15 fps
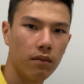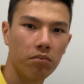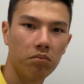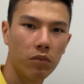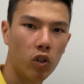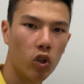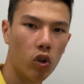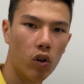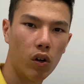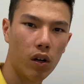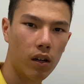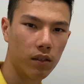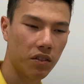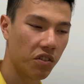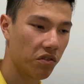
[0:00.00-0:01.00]
or
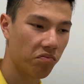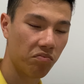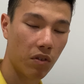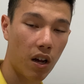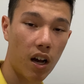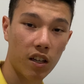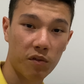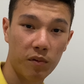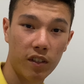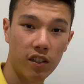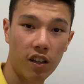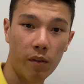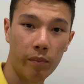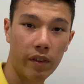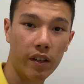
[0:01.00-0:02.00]
ask me
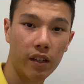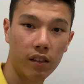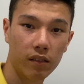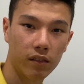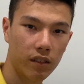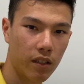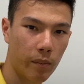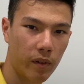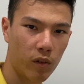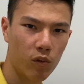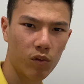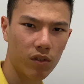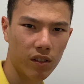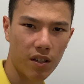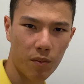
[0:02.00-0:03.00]
some
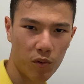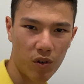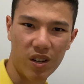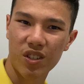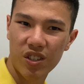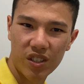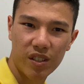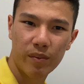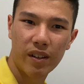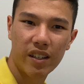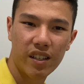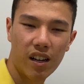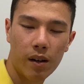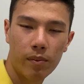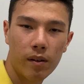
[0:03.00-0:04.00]
questions about the
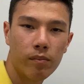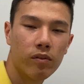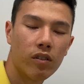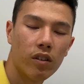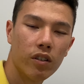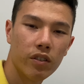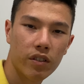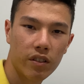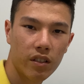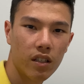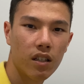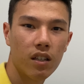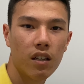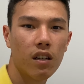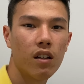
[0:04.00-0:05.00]
iPad Pros
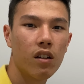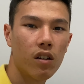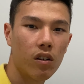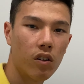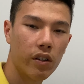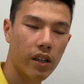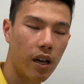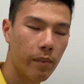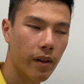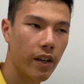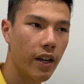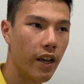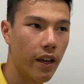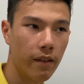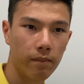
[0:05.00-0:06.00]
or the iPad
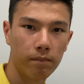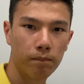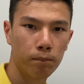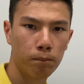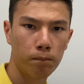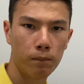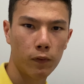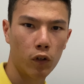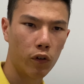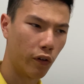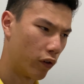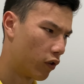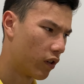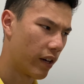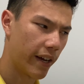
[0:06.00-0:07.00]
Air,
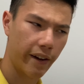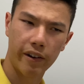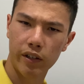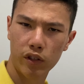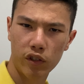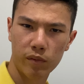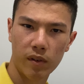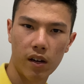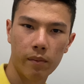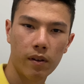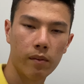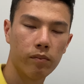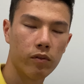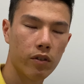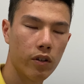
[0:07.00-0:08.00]
or how I use my iPad
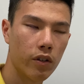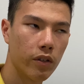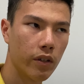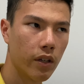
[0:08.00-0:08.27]
Pro,